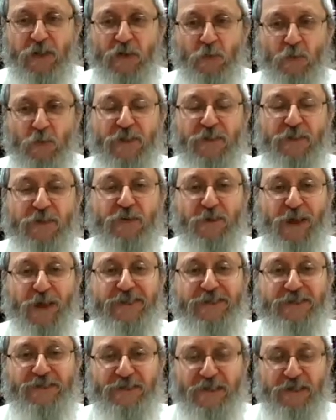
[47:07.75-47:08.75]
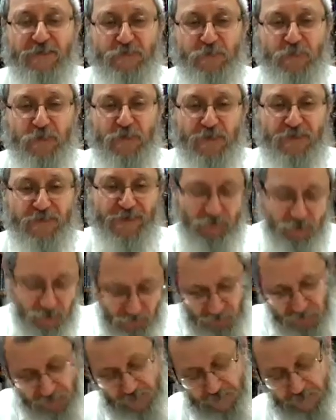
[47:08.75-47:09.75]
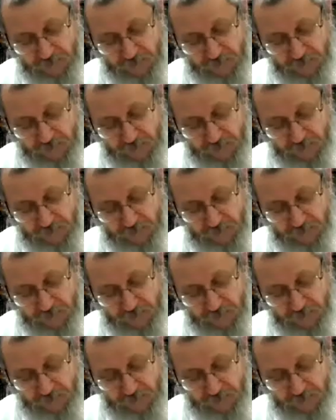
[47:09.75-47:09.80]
One of the greatest gifts we can give our children